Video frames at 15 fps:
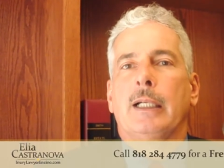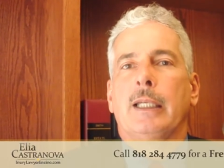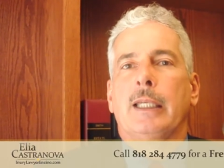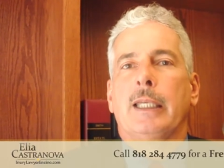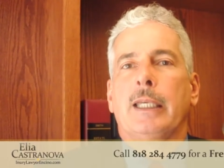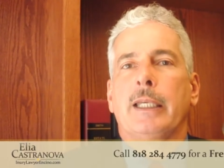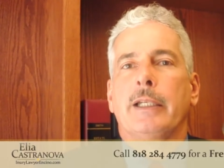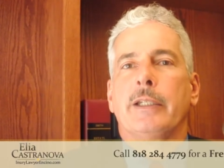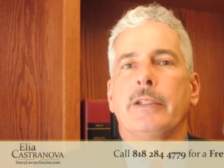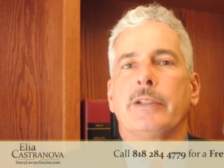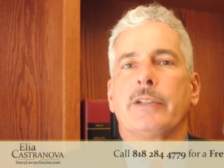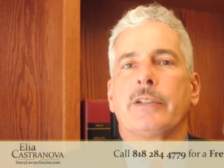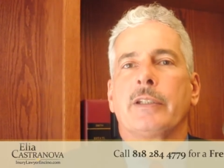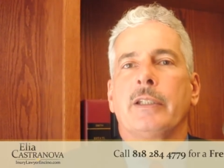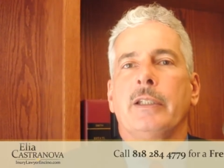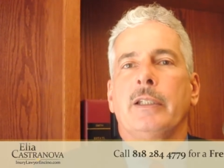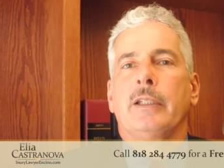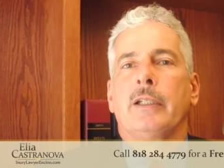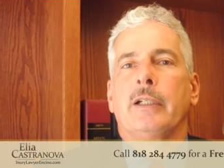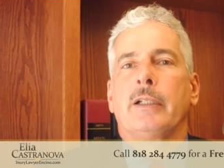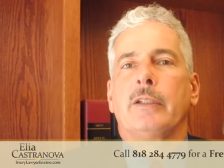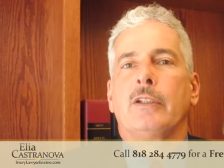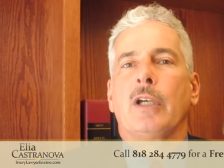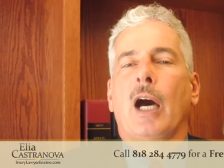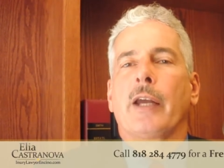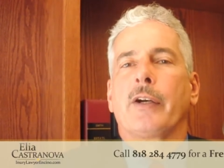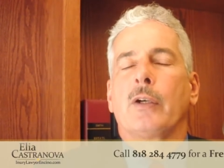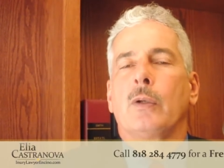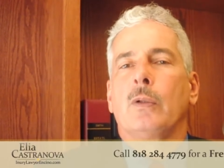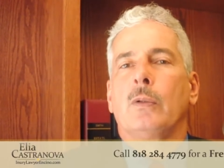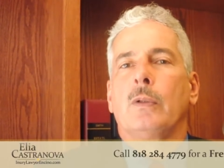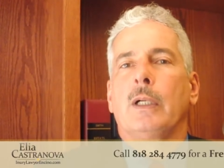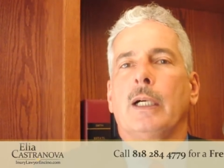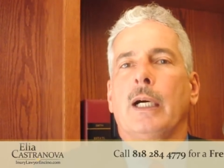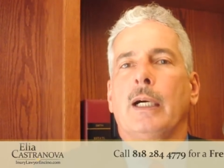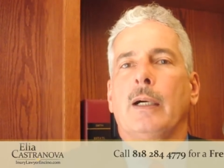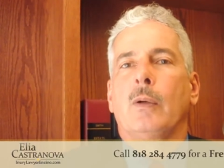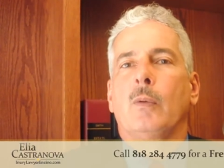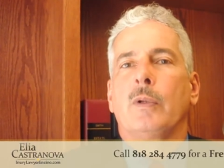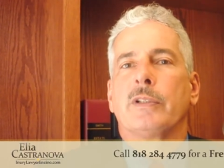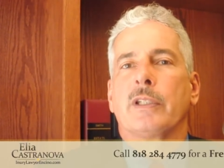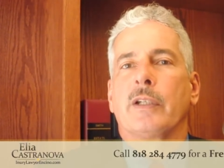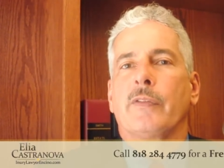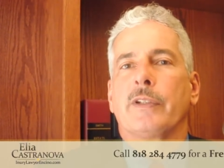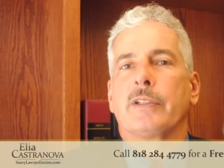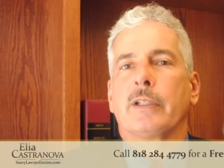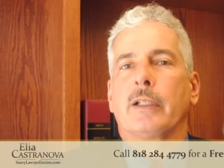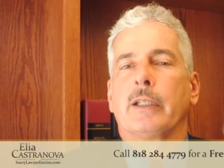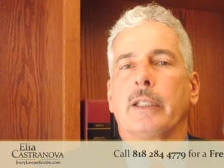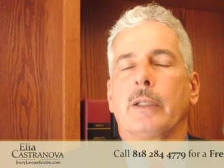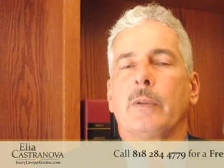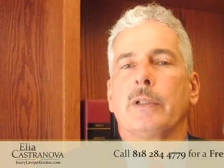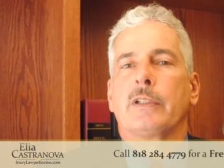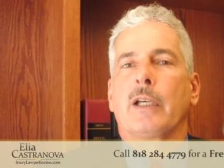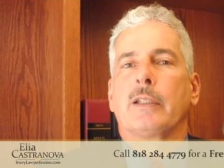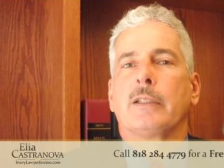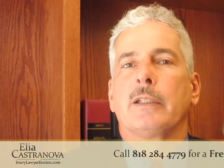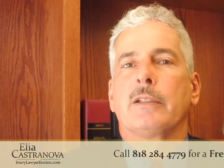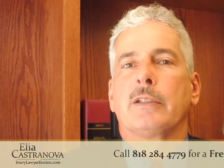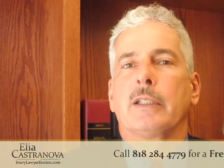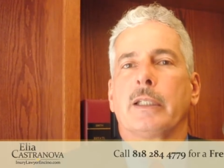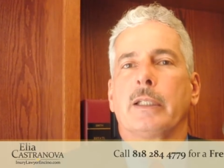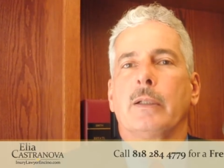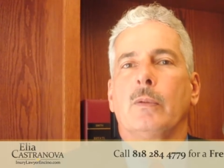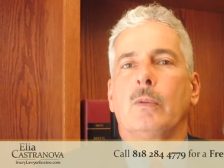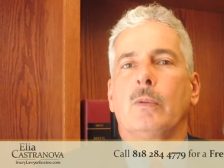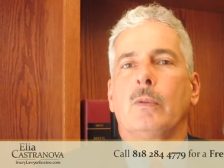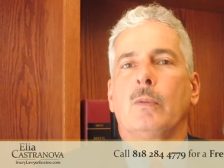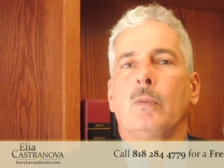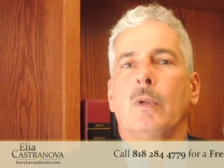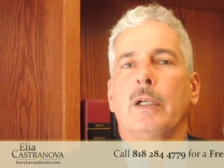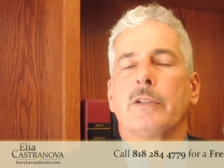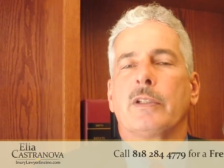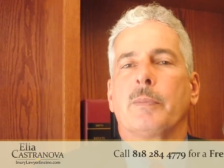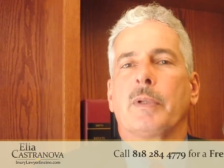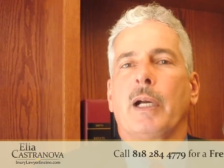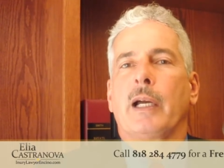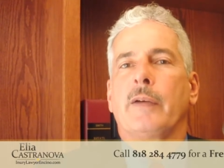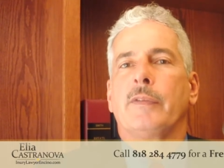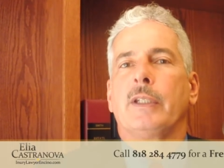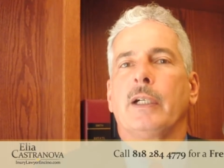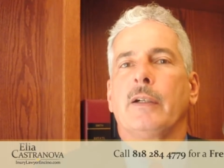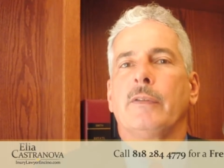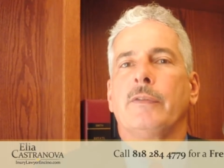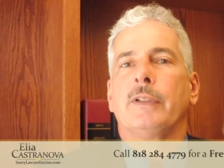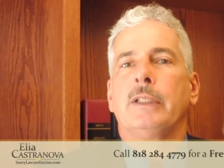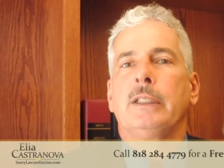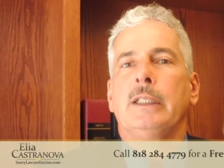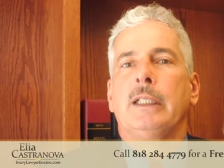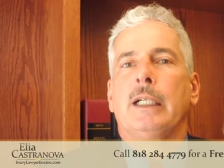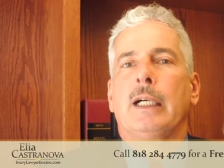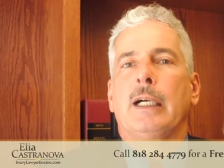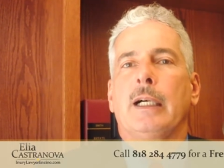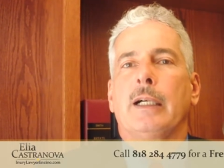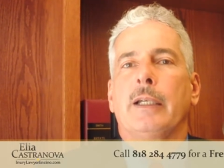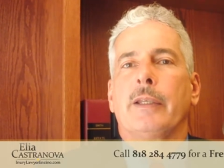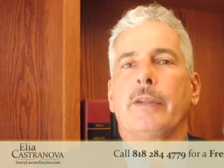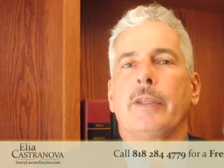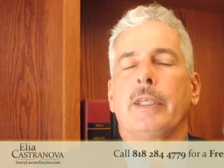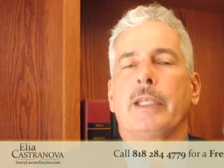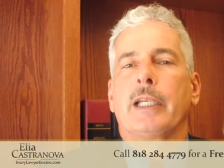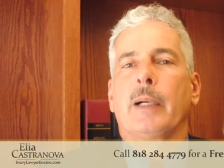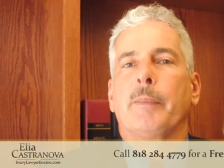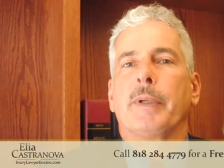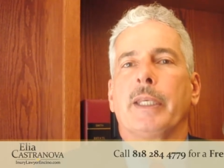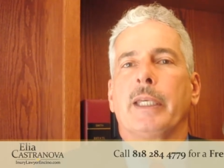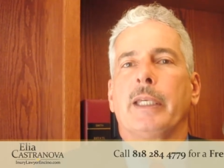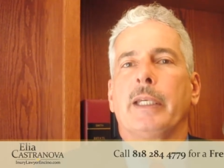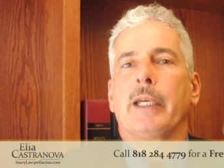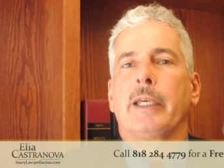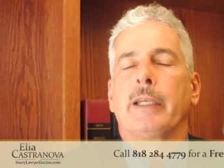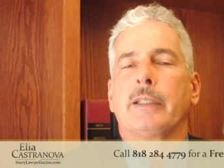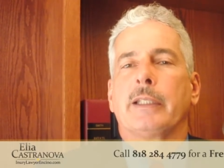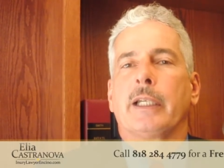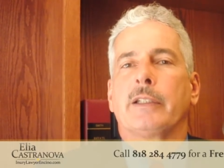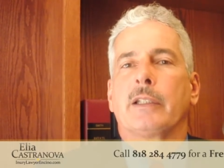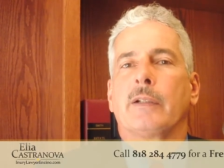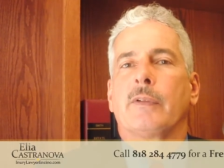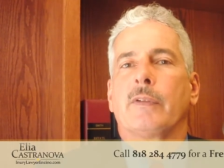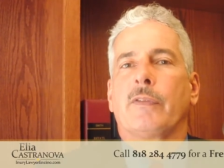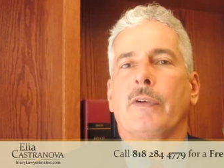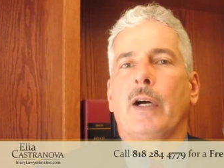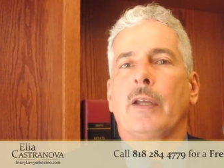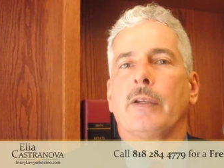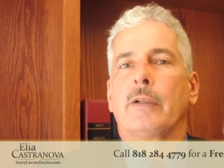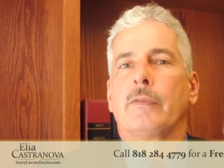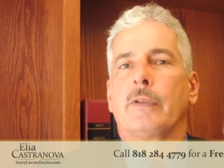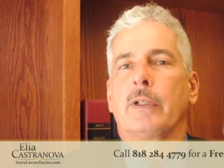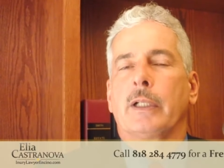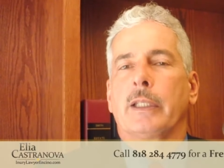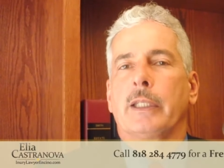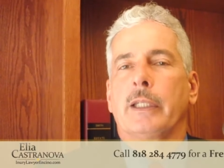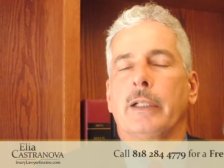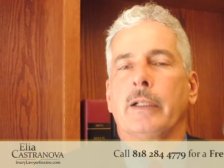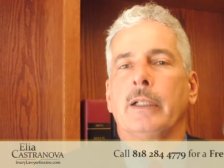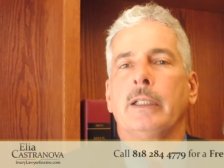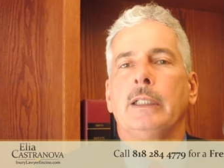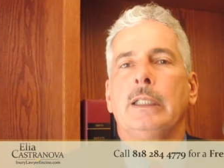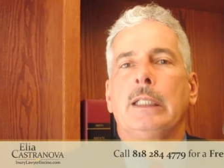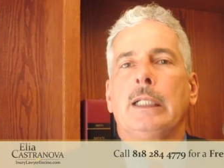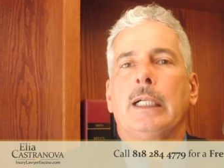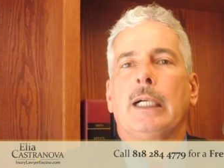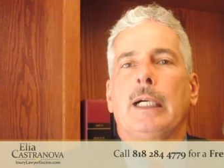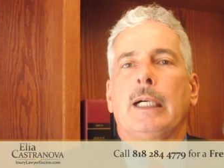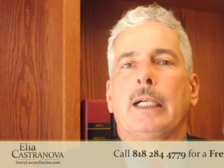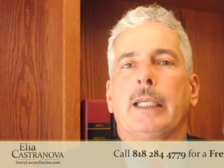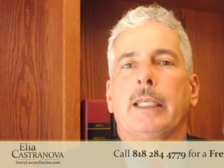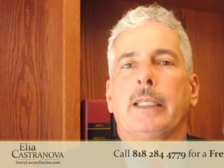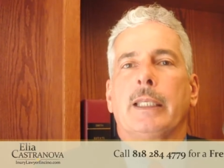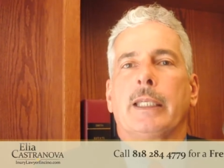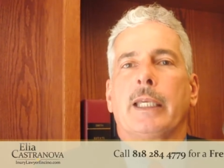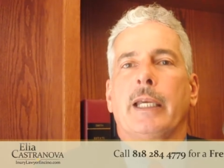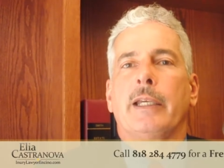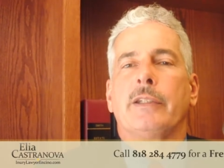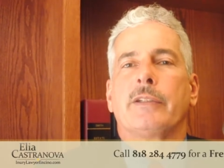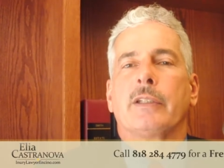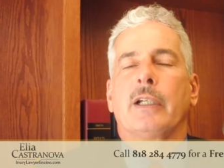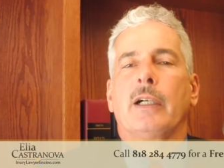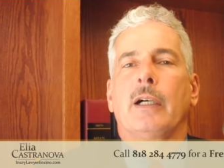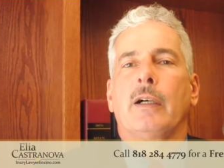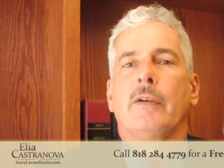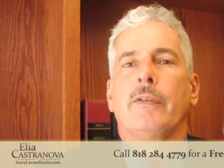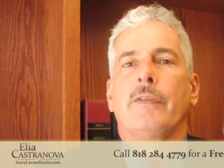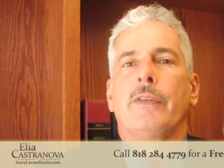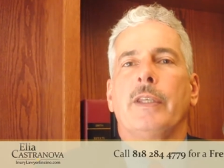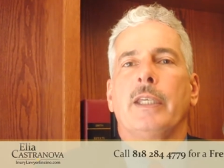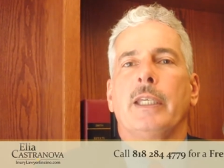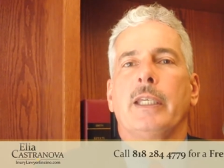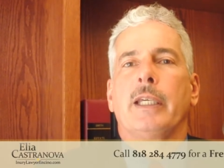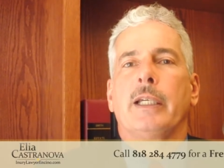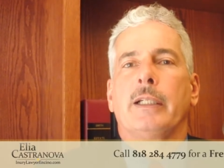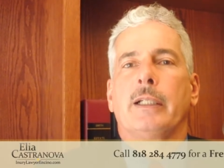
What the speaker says: his daughter, who was in a facility, who was autistic, was deprived of the company and attention of her father for a year. In the case of the